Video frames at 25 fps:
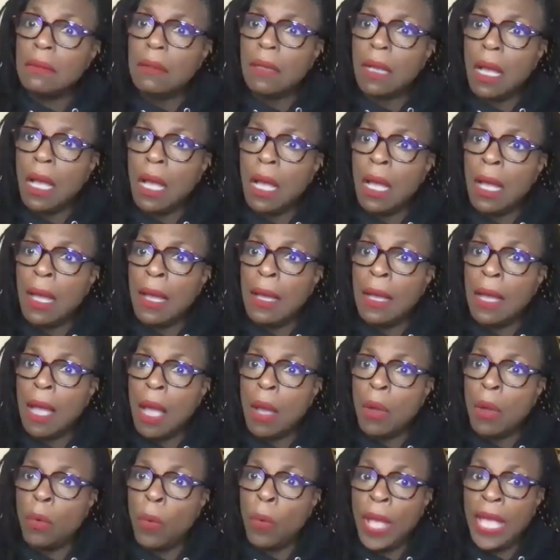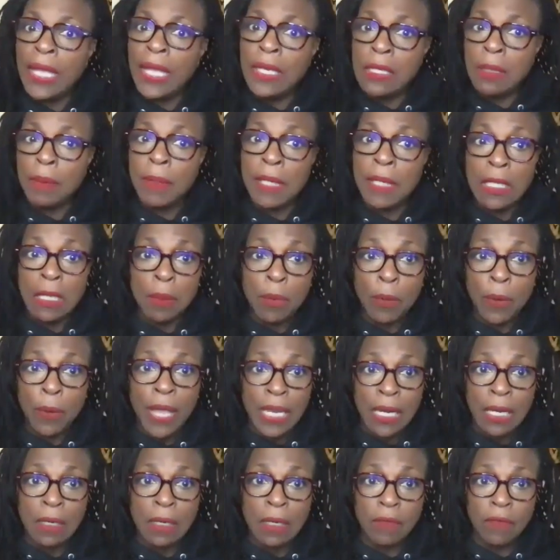a way to be
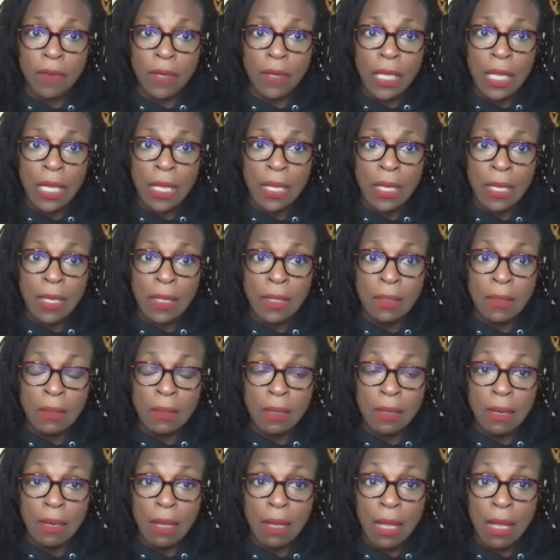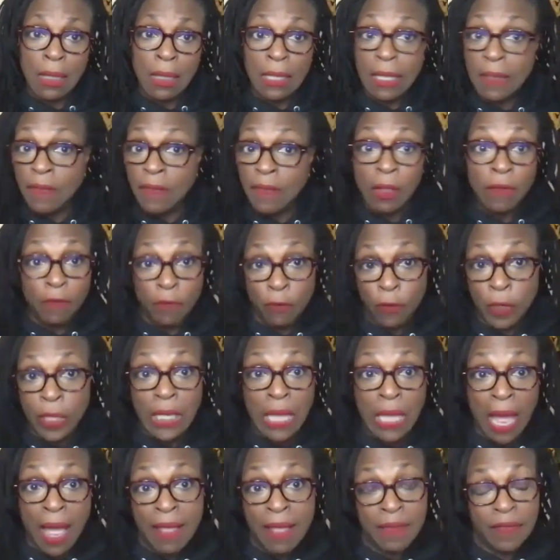liberated and live a free
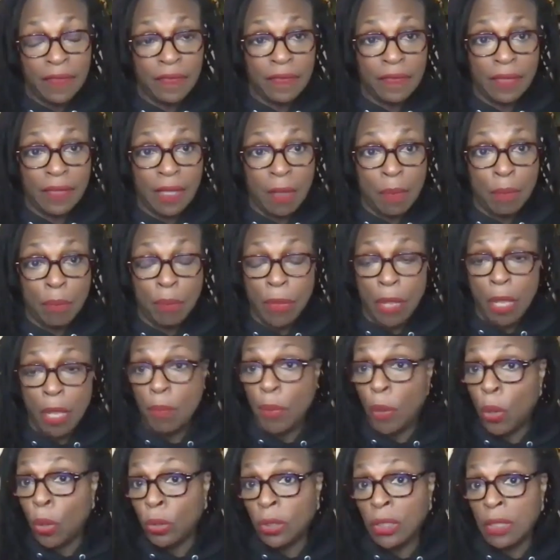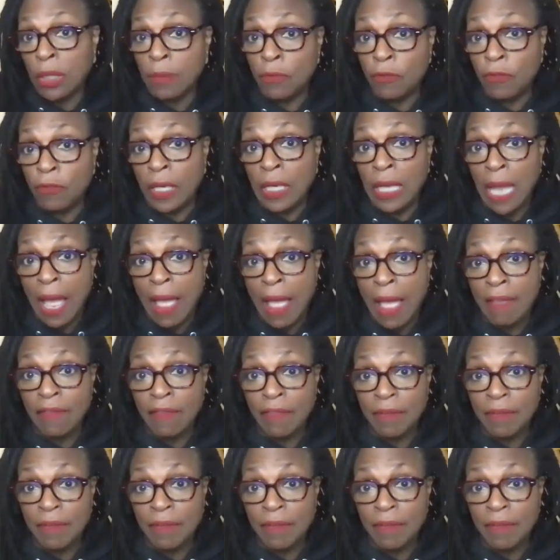life, a bold and free life.